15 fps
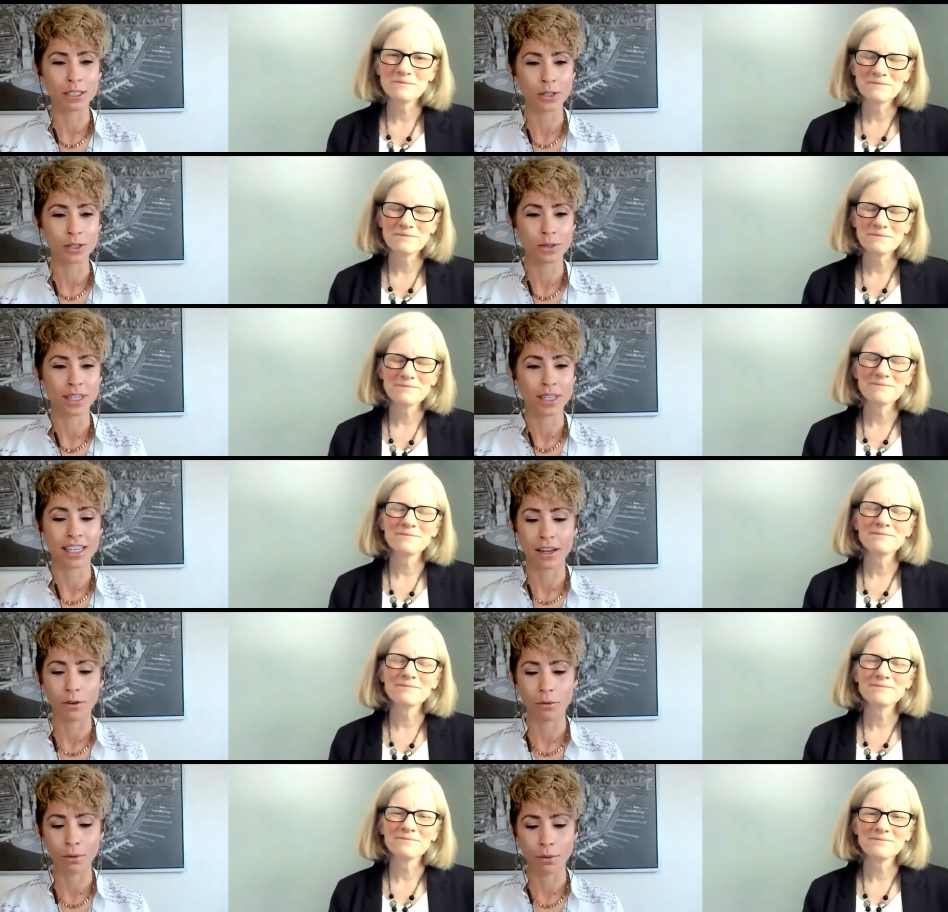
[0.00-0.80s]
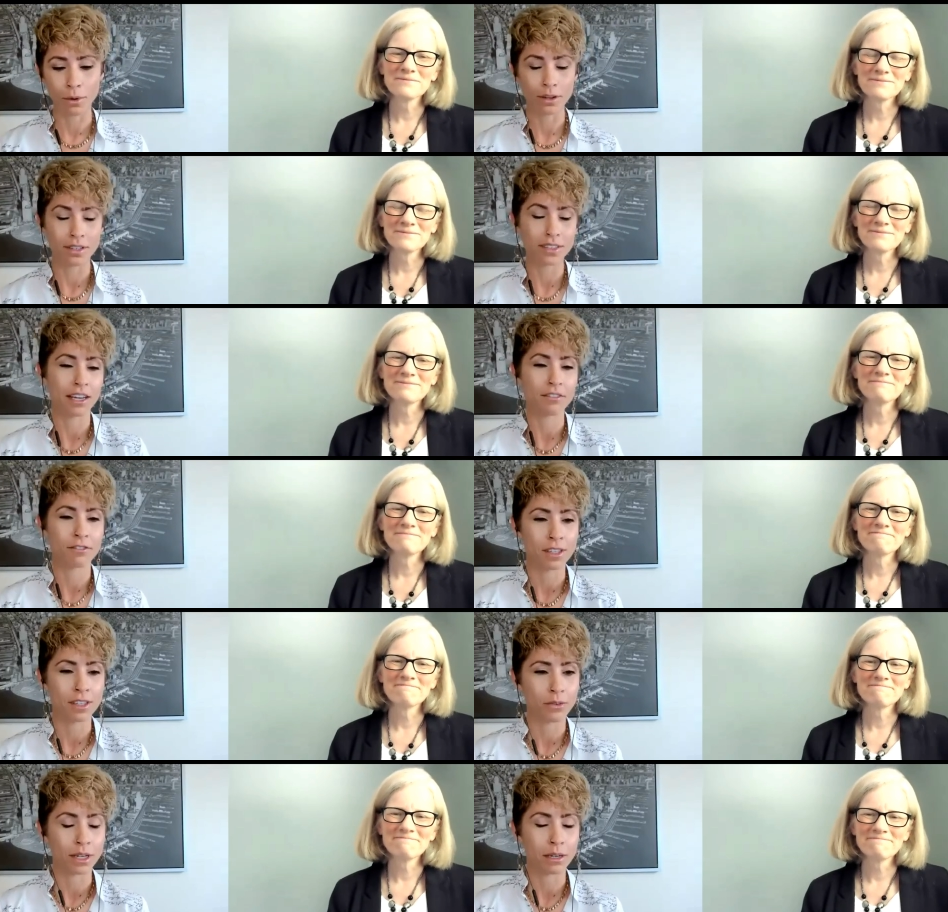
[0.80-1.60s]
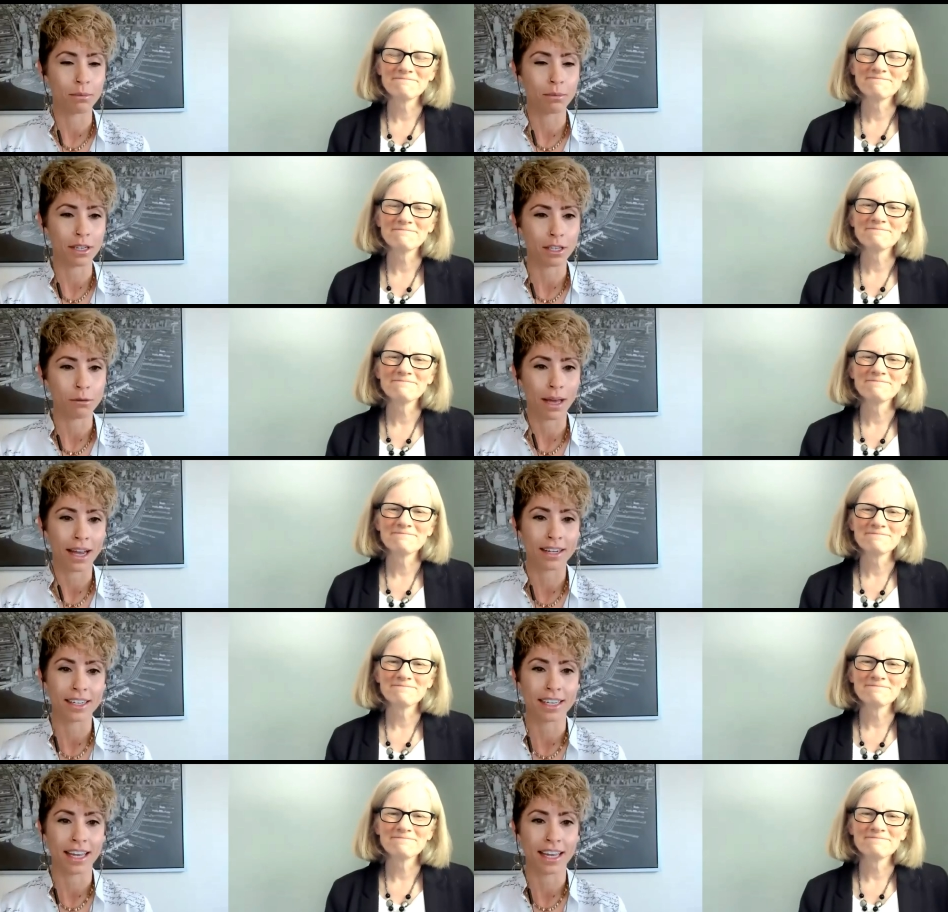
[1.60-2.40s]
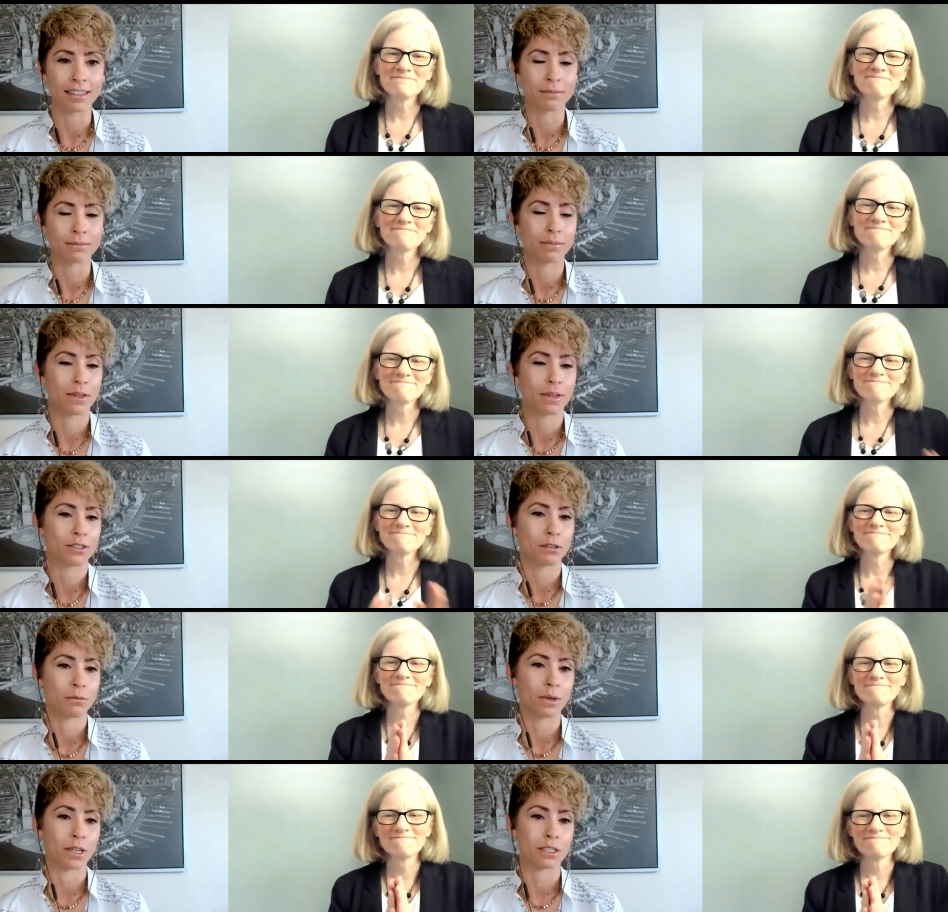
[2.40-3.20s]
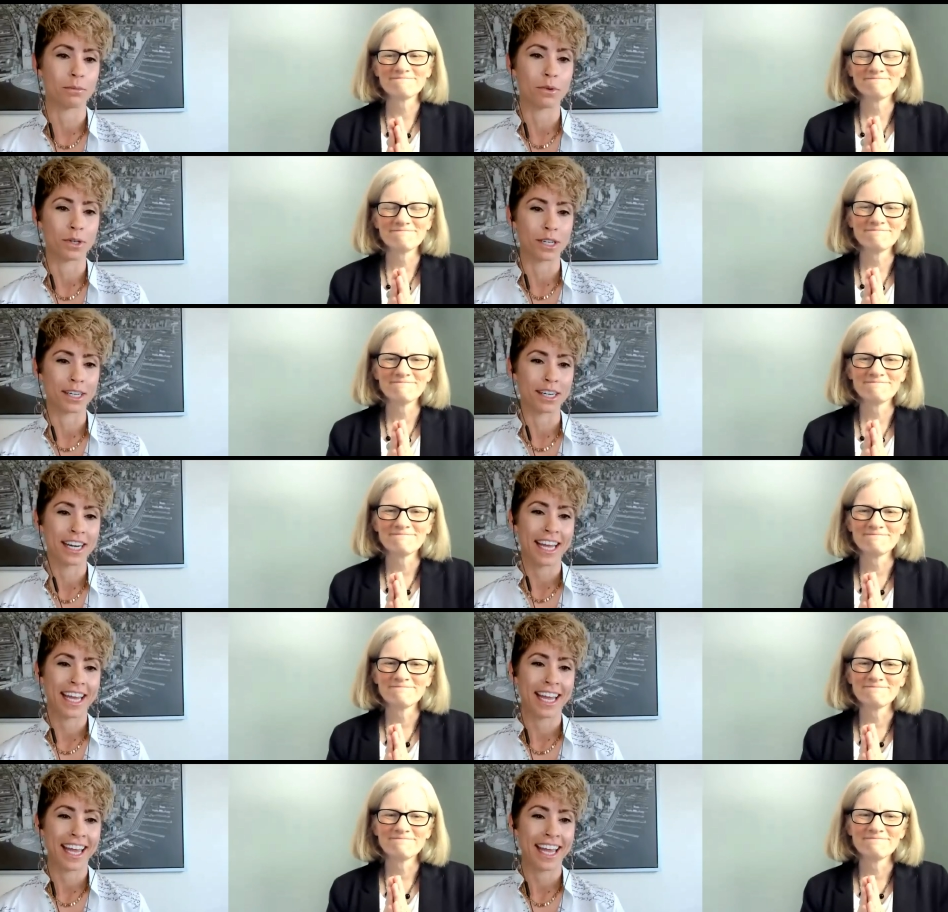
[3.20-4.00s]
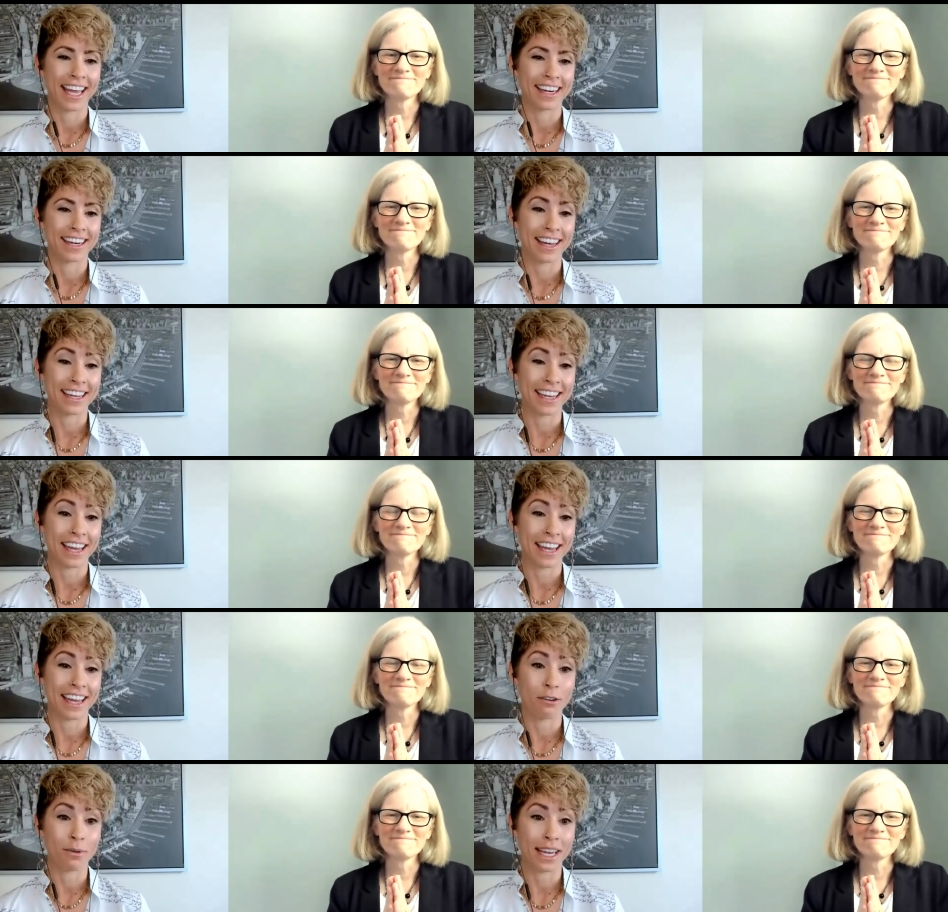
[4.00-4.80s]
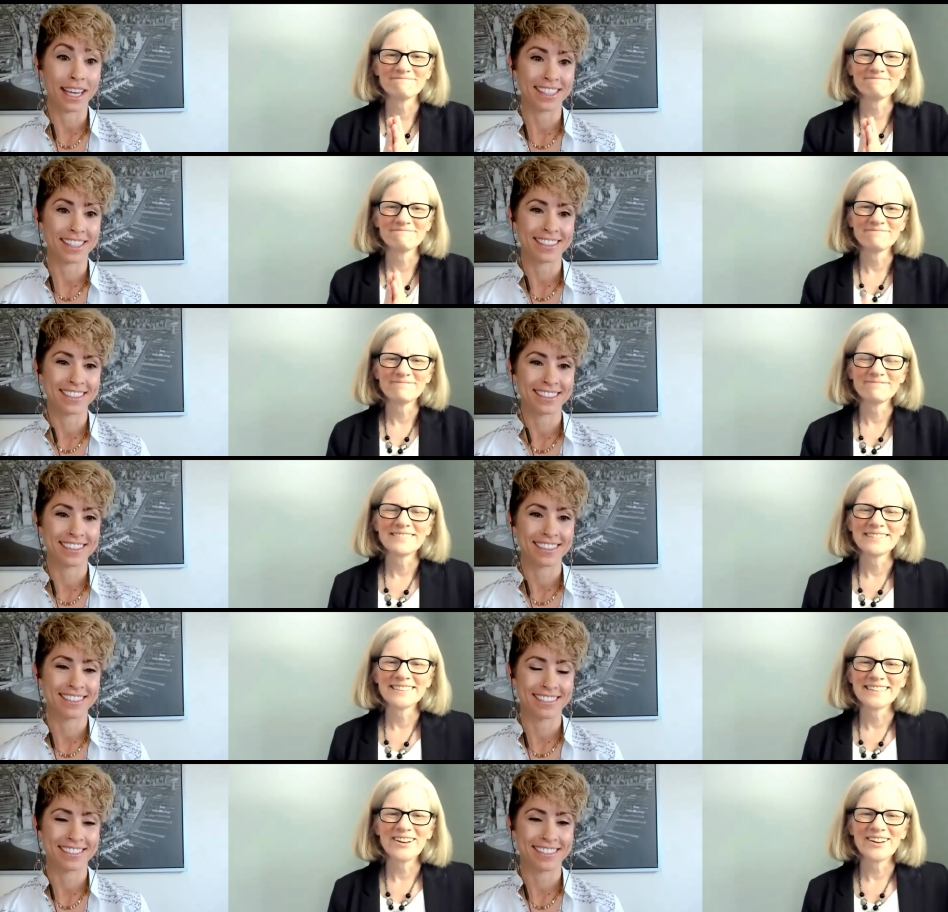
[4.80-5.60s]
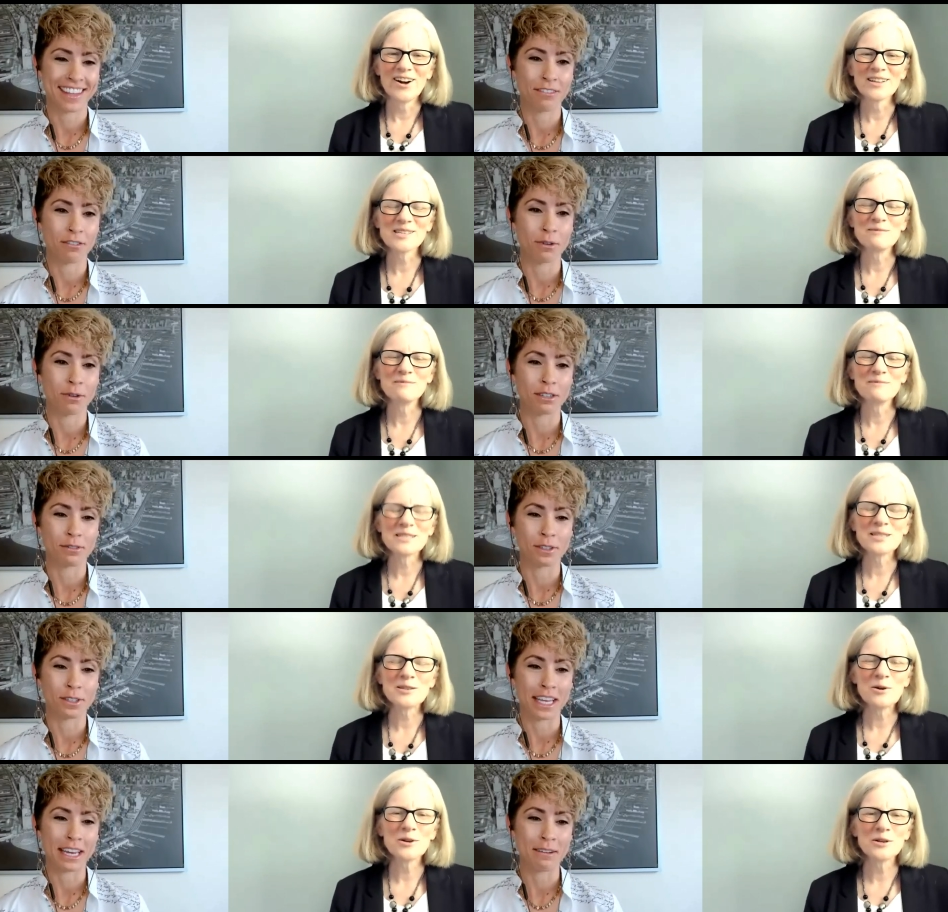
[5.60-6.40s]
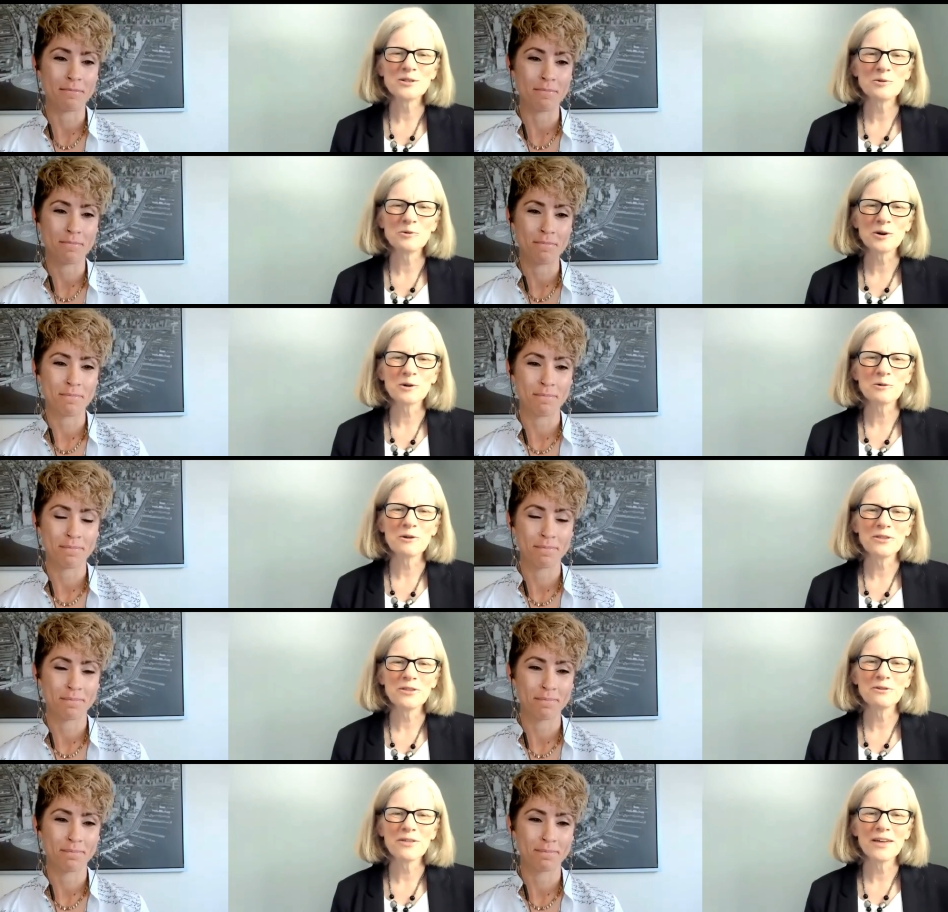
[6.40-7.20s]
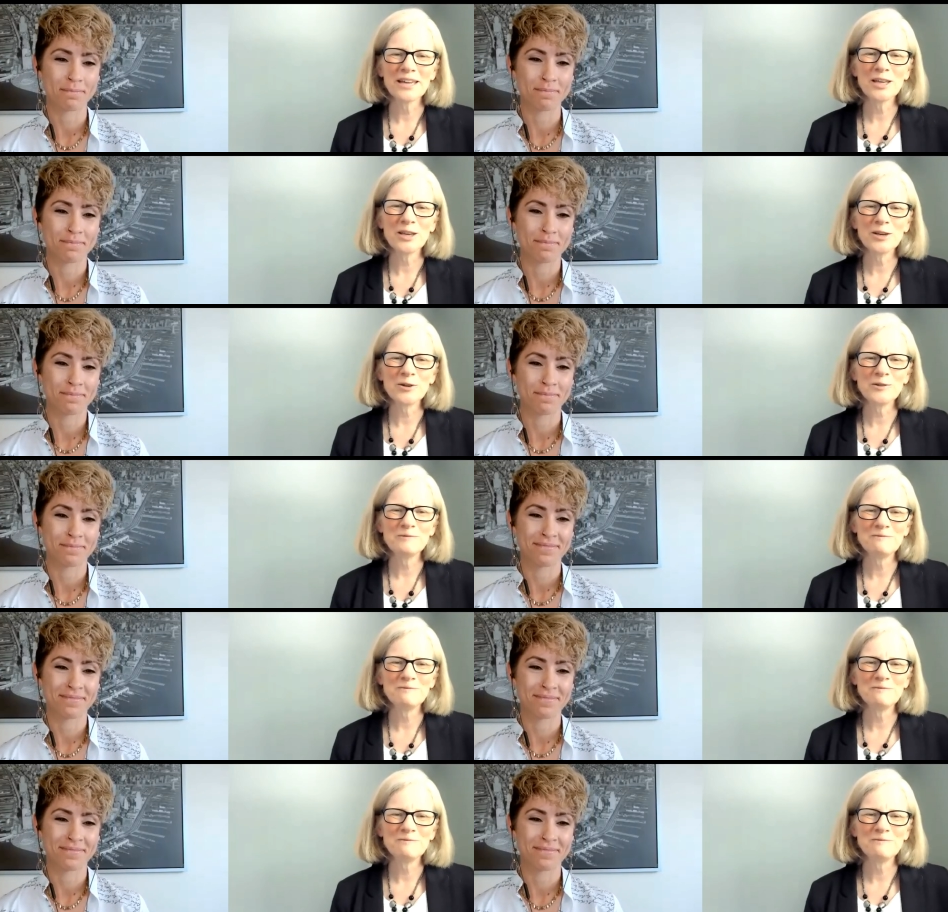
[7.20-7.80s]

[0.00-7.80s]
Speaker 1: a treat. We're definitely going to bring you back again. There's so much more, and I can't wait.
Speaker 2: Awesome. It's so good to work with you. Thank you.